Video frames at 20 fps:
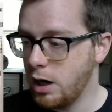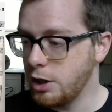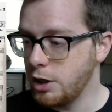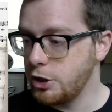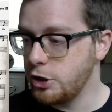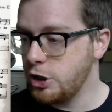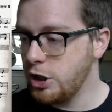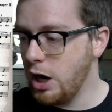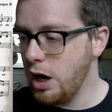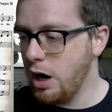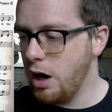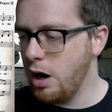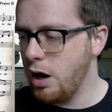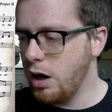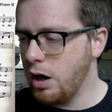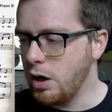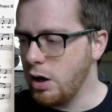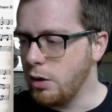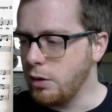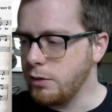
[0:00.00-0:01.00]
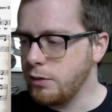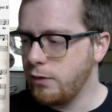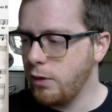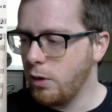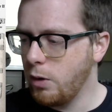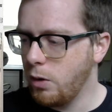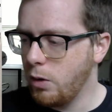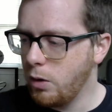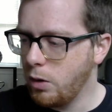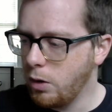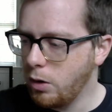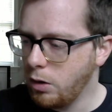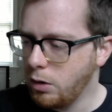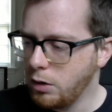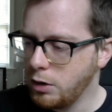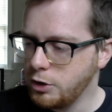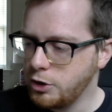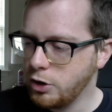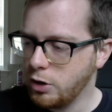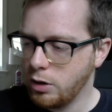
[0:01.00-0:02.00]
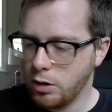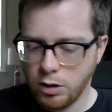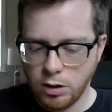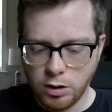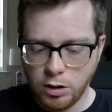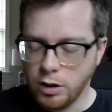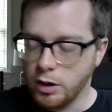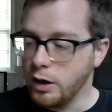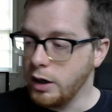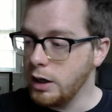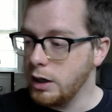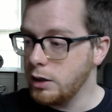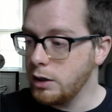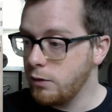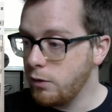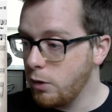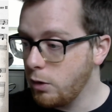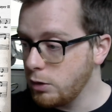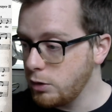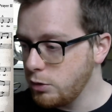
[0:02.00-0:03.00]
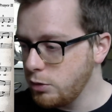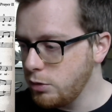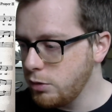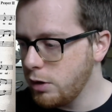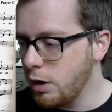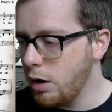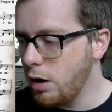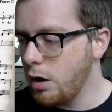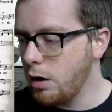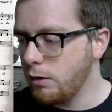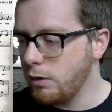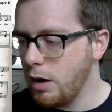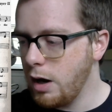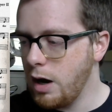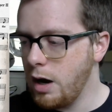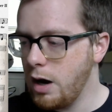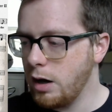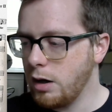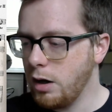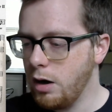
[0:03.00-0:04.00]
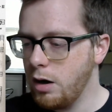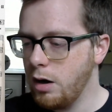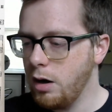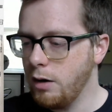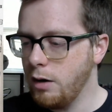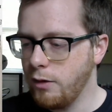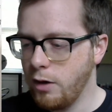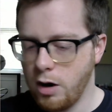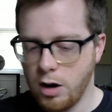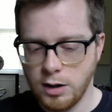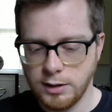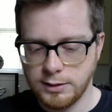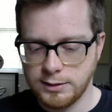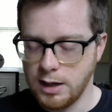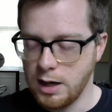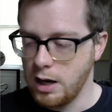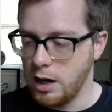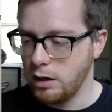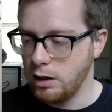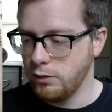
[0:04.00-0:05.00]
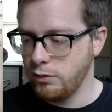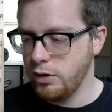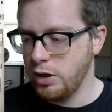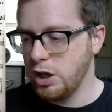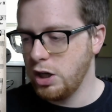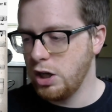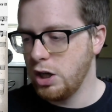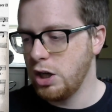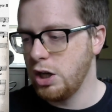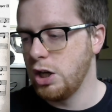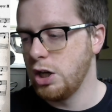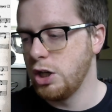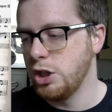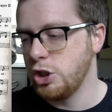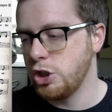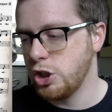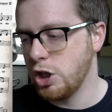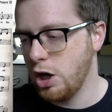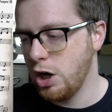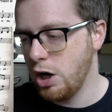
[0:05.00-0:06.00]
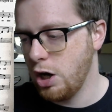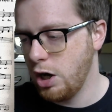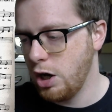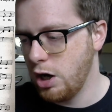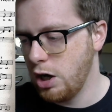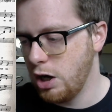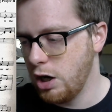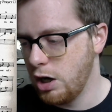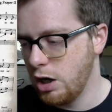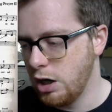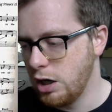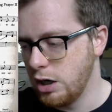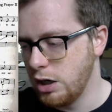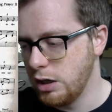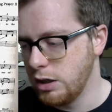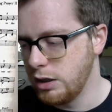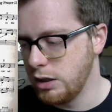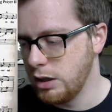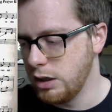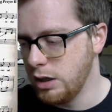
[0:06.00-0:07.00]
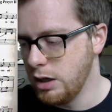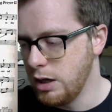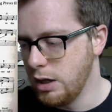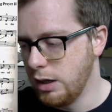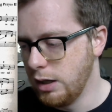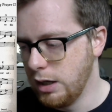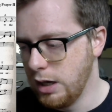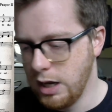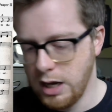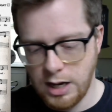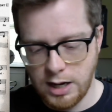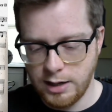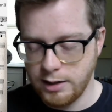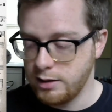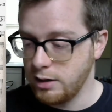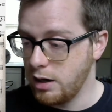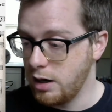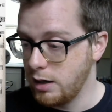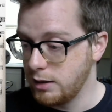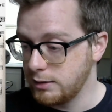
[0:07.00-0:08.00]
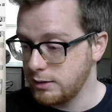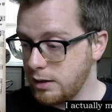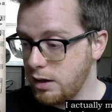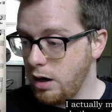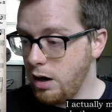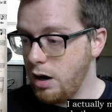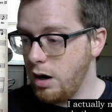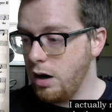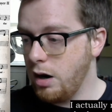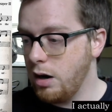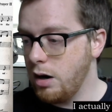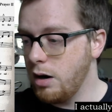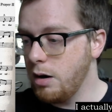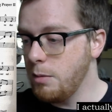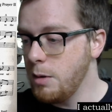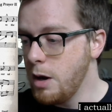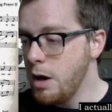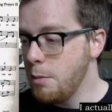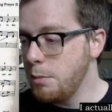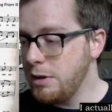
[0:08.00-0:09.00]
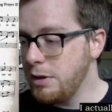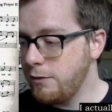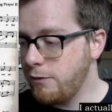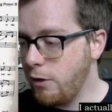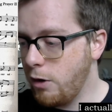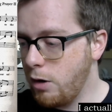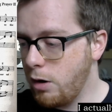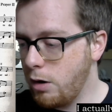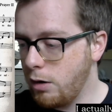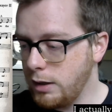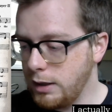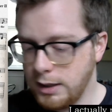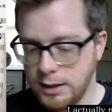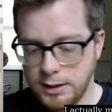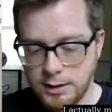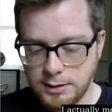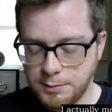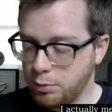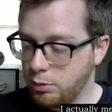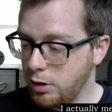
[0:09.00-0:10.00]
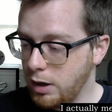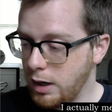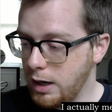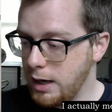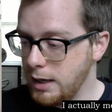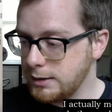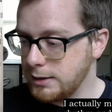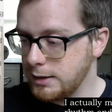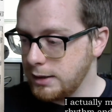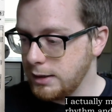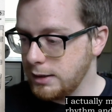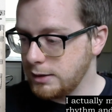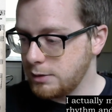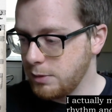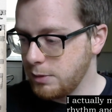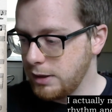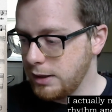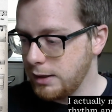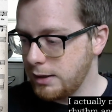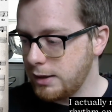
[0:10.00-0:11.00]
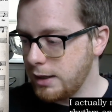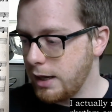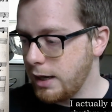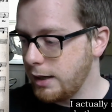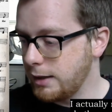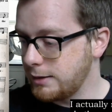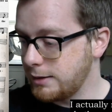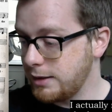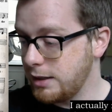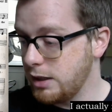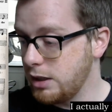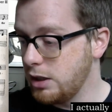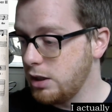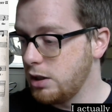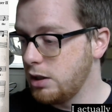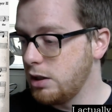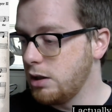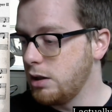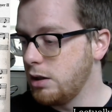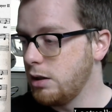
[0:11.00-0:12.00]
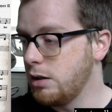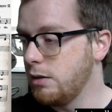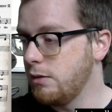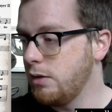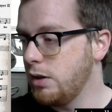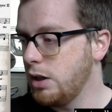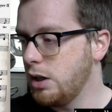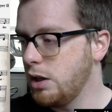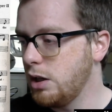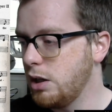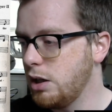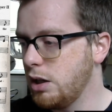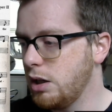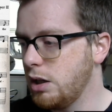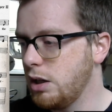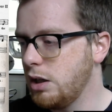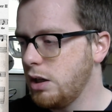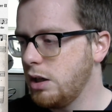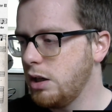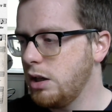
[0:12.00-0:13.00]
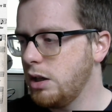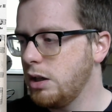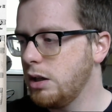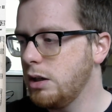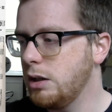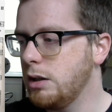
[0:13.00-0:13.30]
shout for joy for to the rock of our salvation. Let us come before his presence with thanksgiving.